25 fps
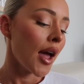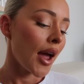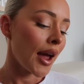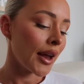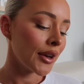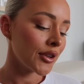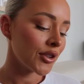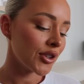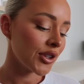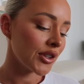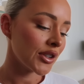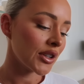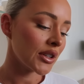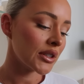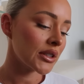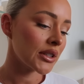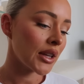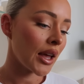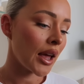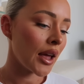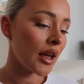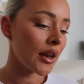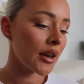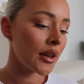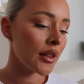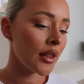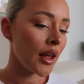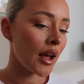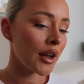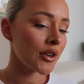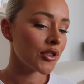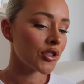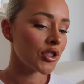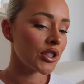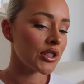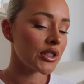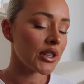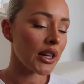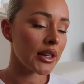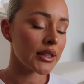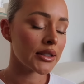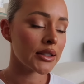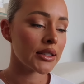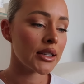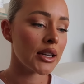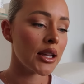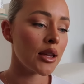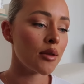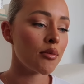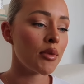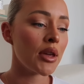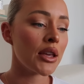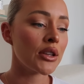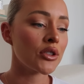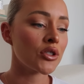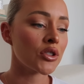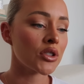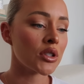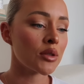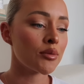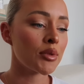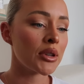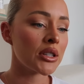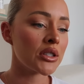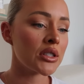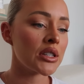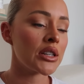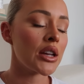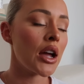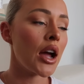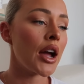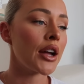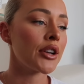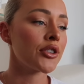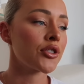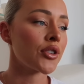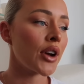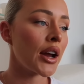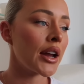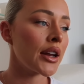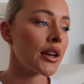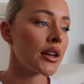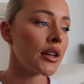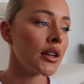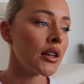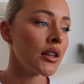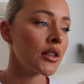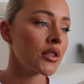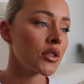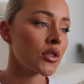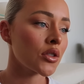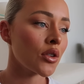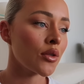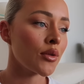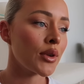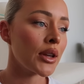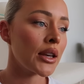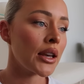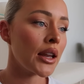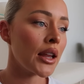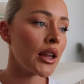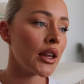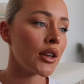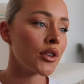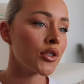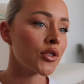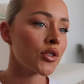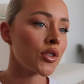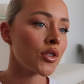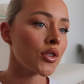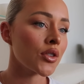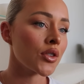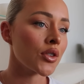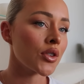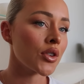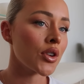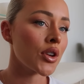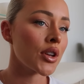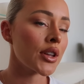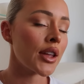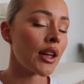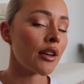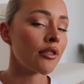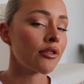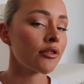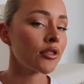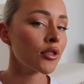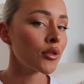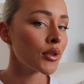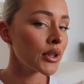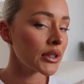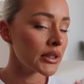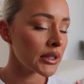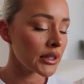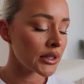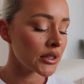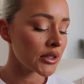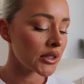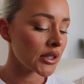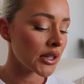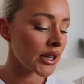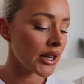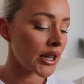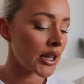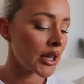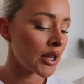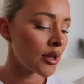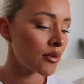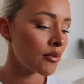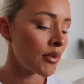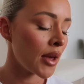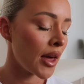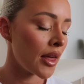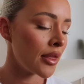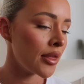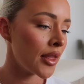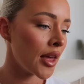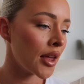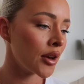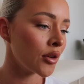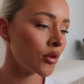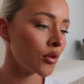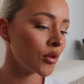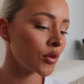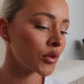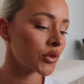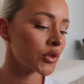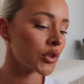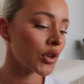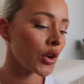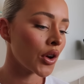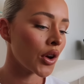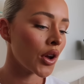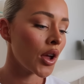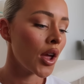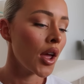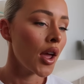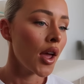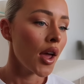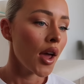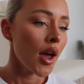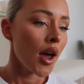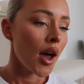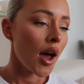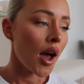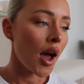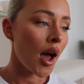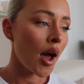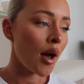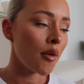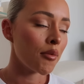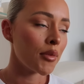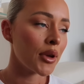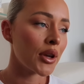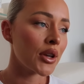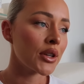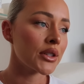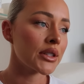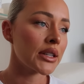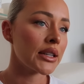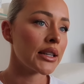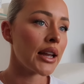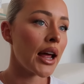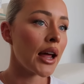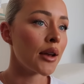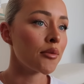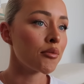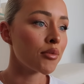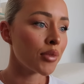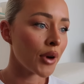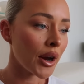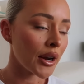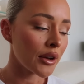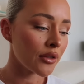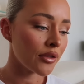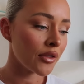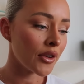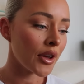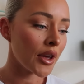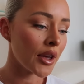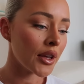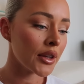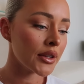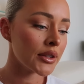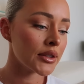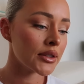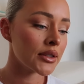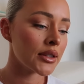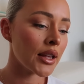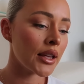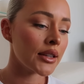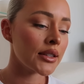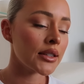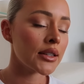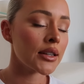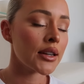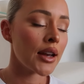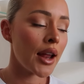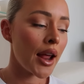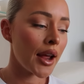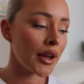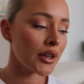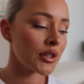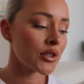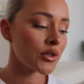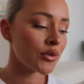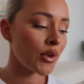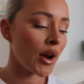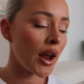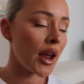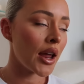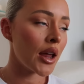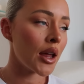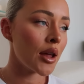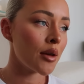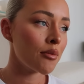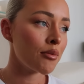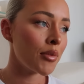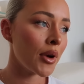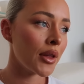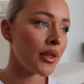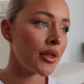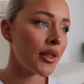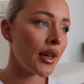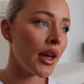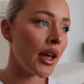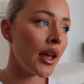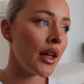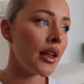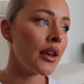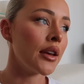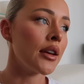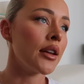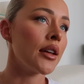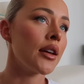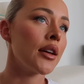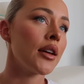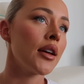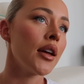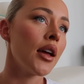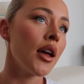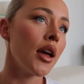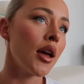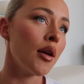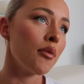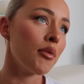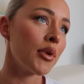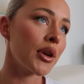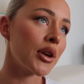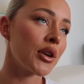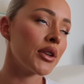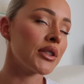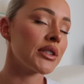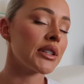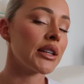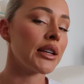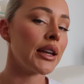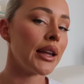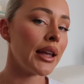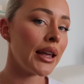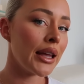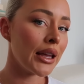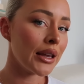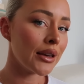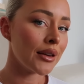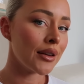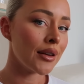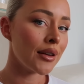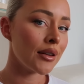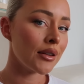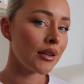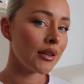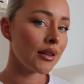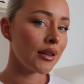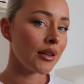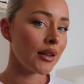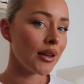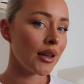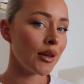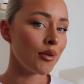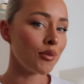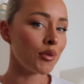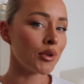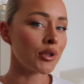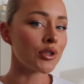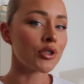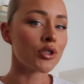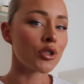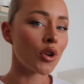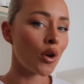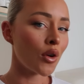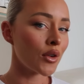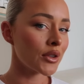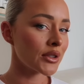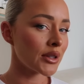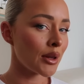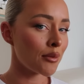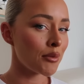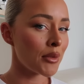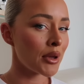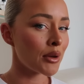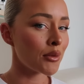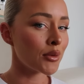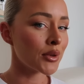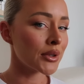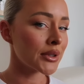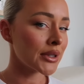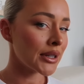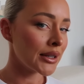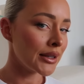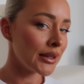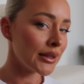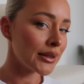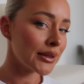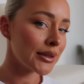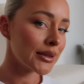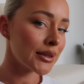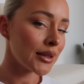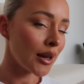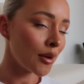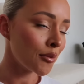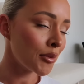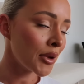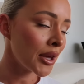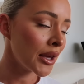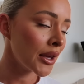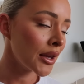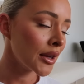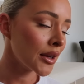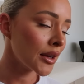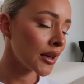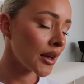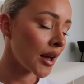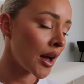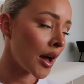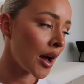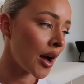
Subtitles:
And she just said that she tested him, he's just a bit dehydrated, so we need to get fluids into him. And then also because he'd had breakfast, they did an x-ray, but then because he'd eaten, it wouldn't show if something was in his stomach.